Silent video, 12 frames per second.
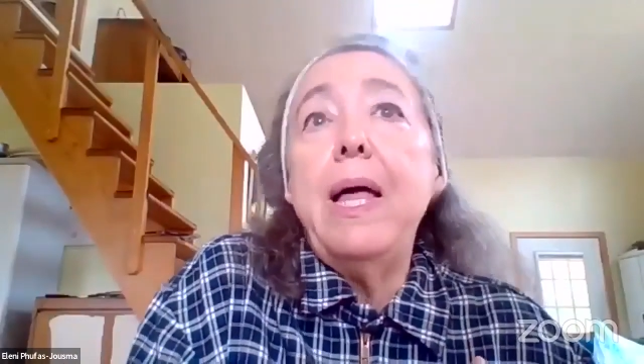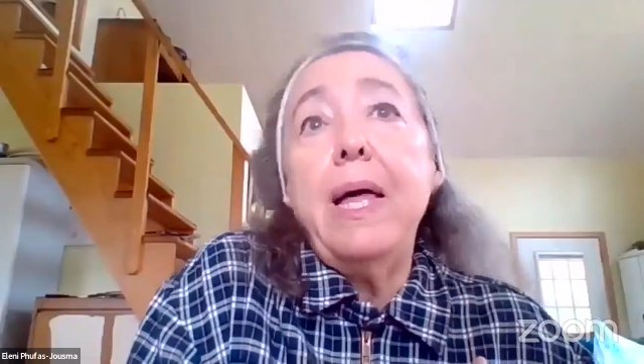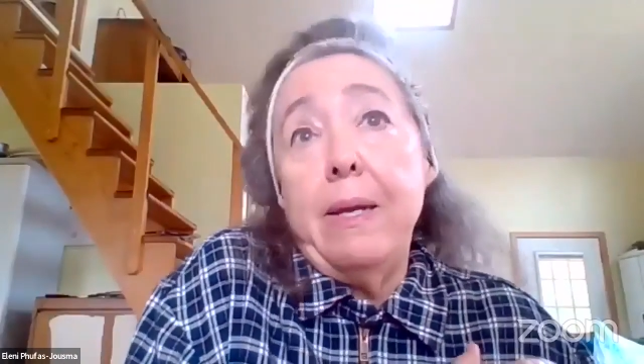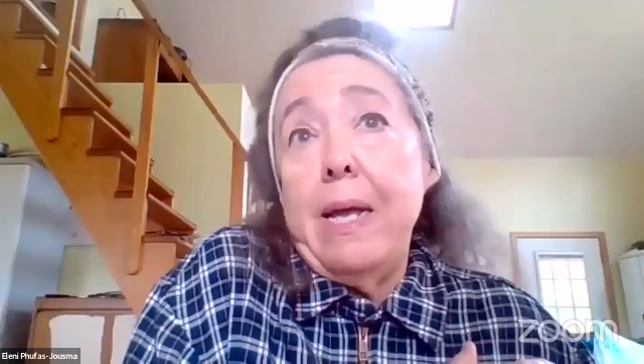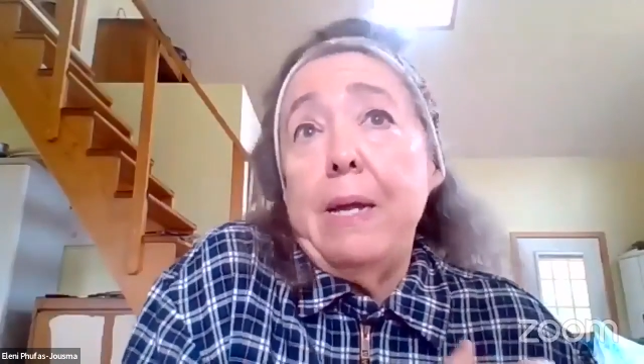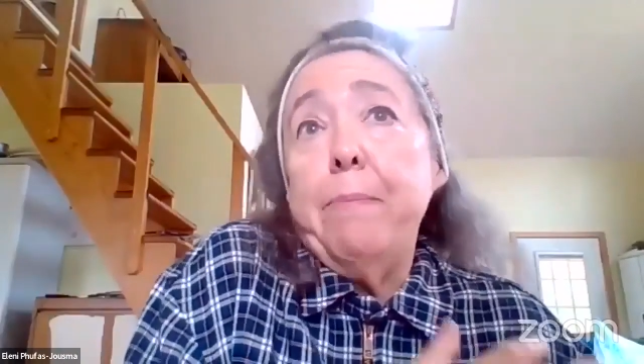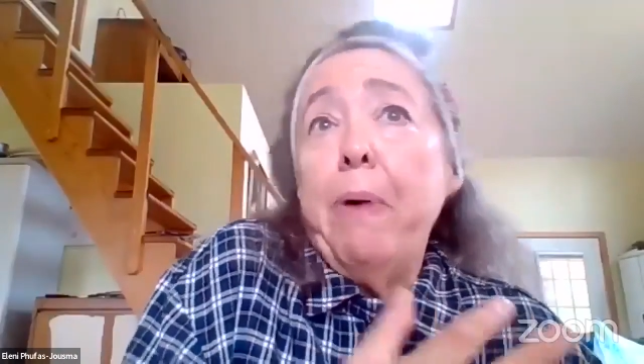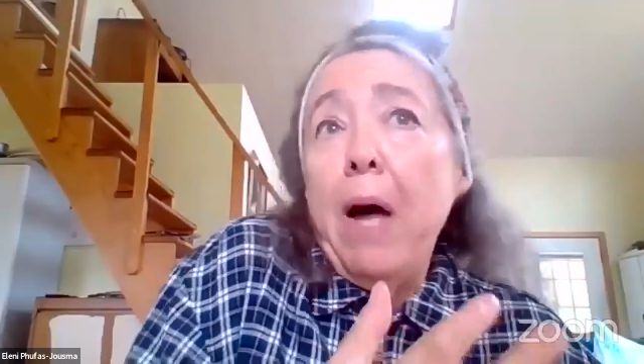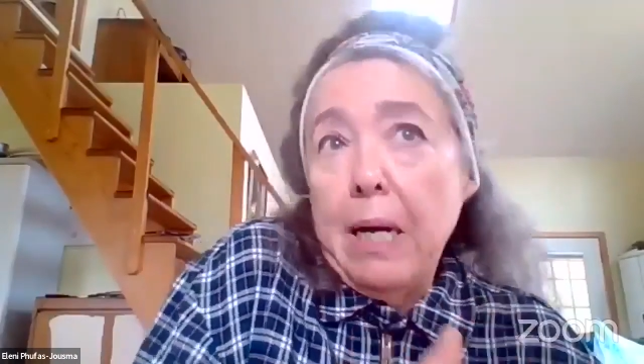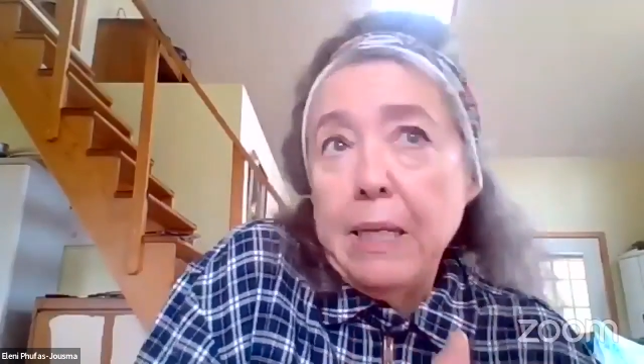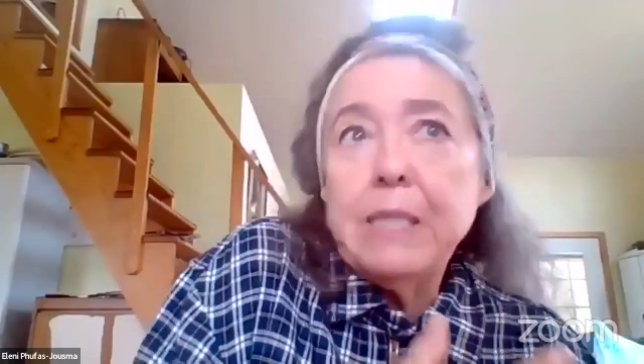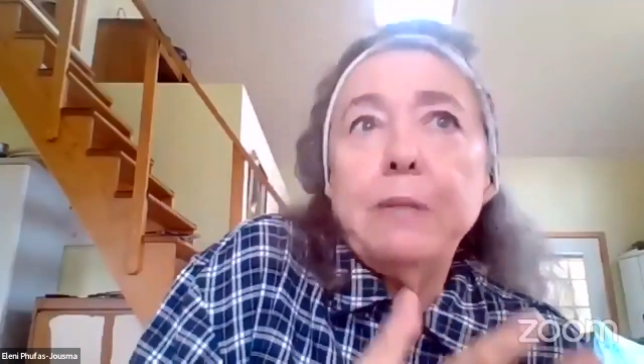and
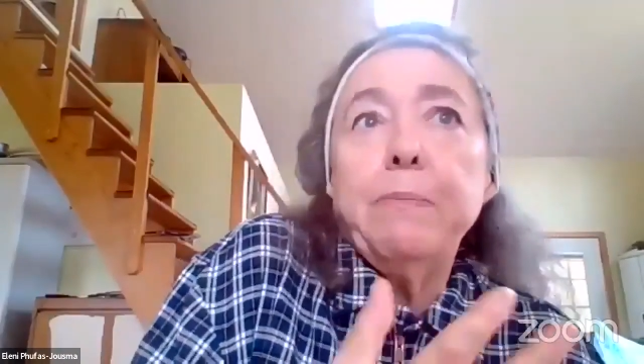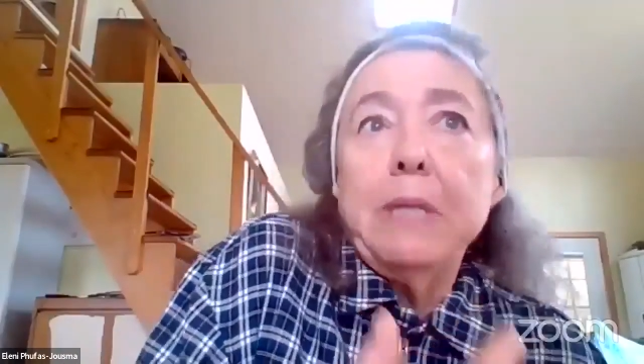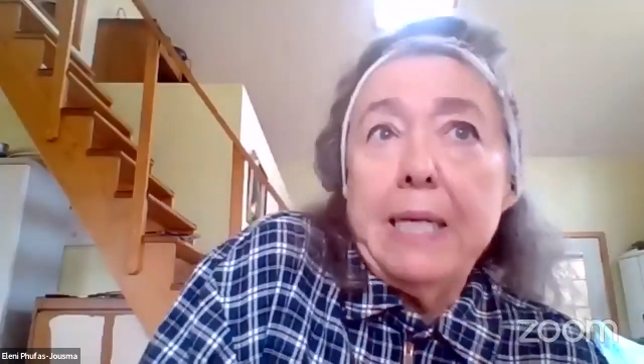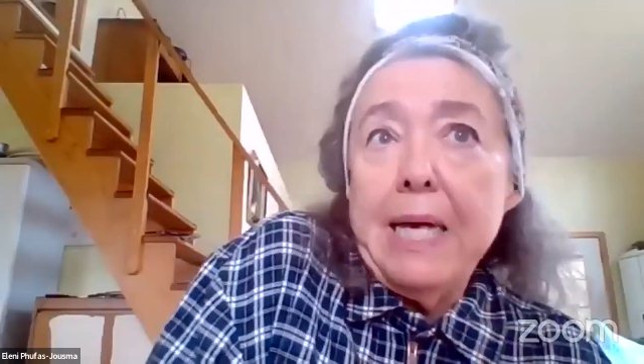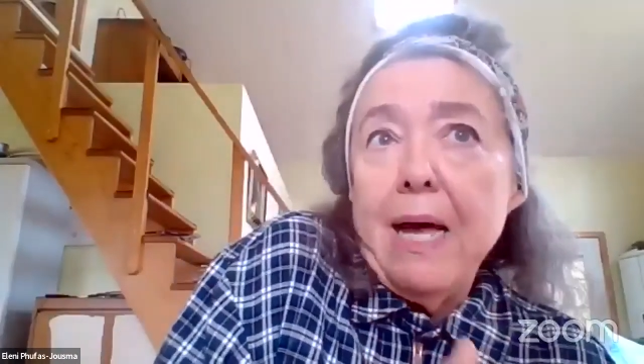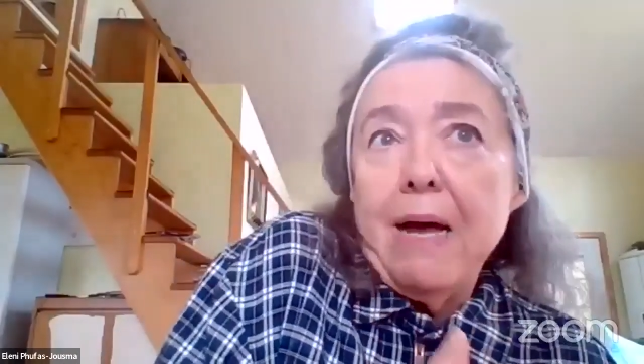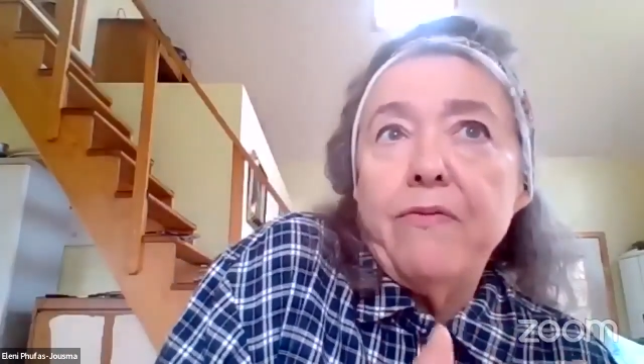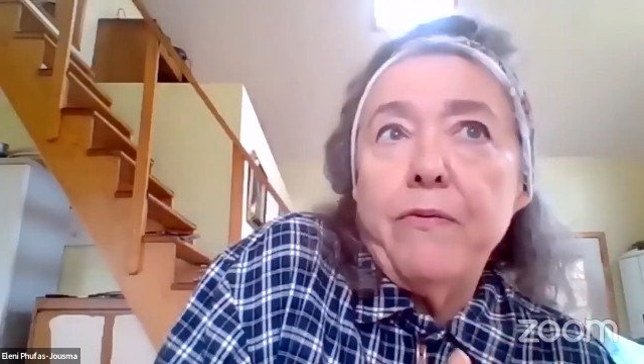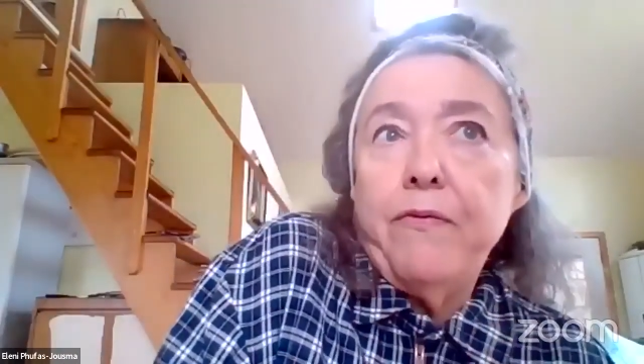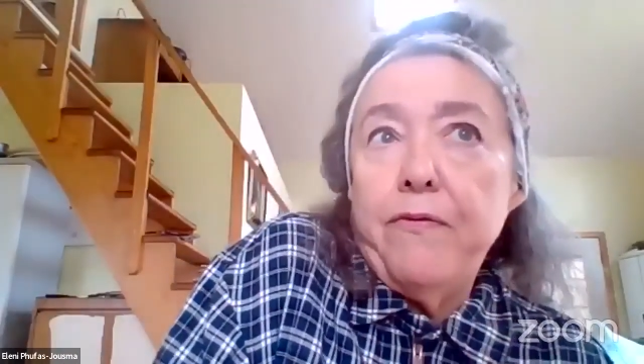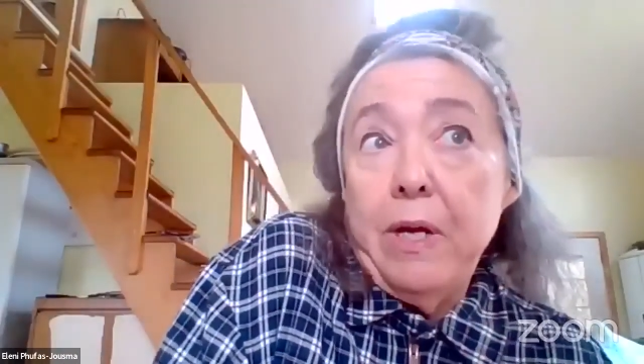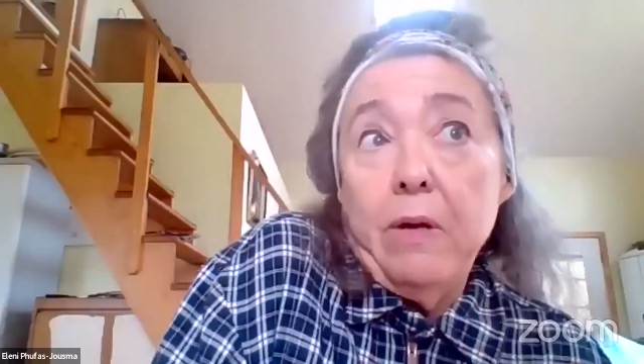possibly have the
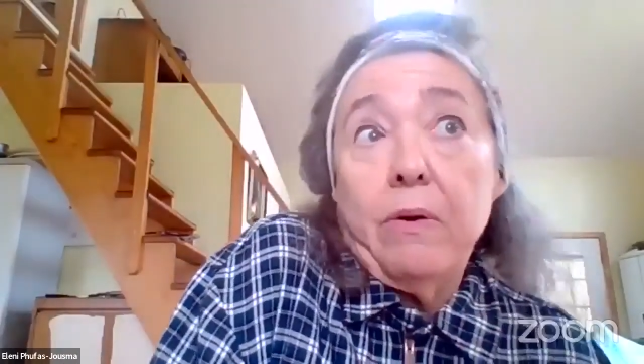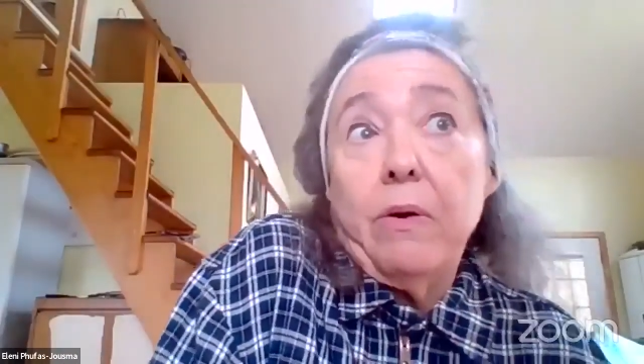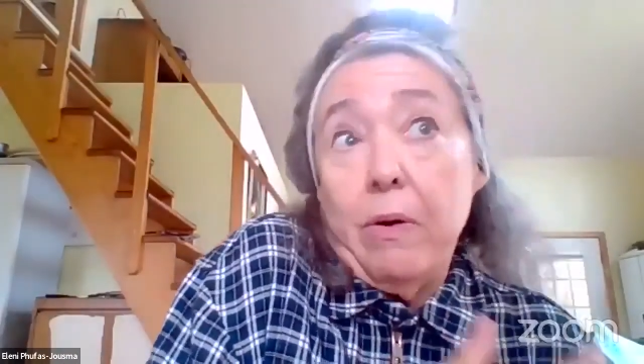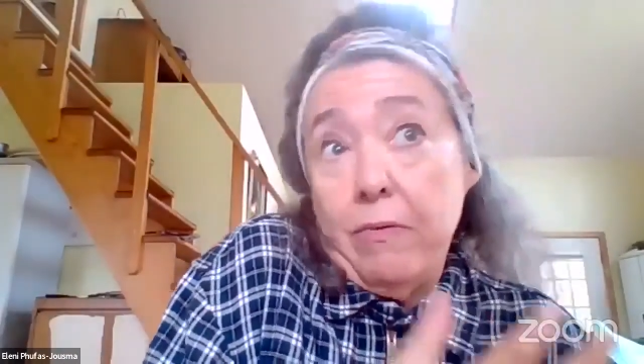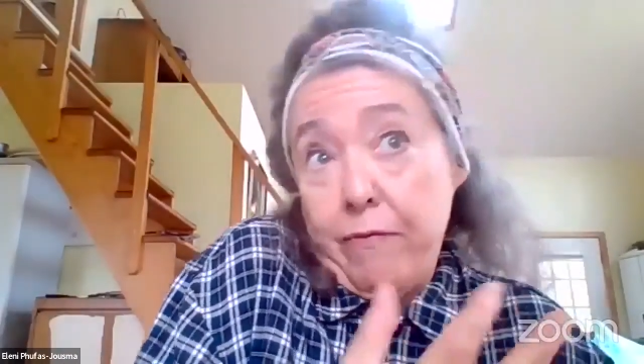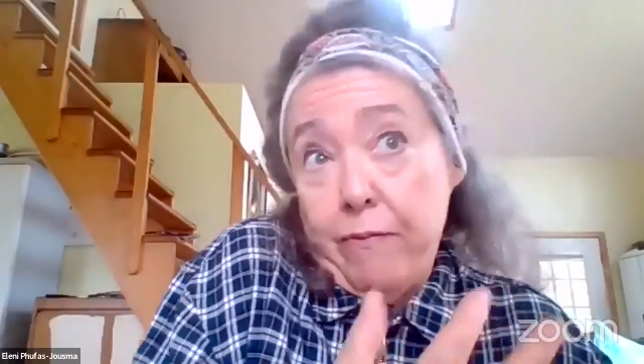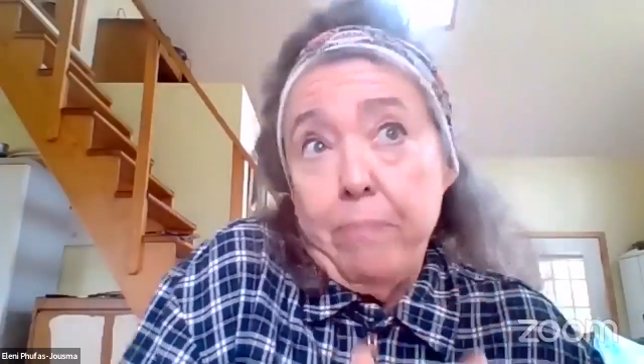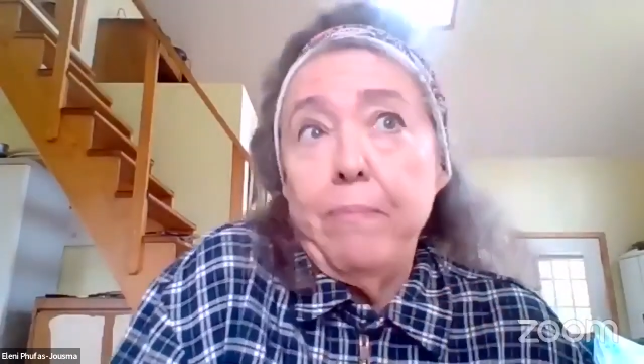fear of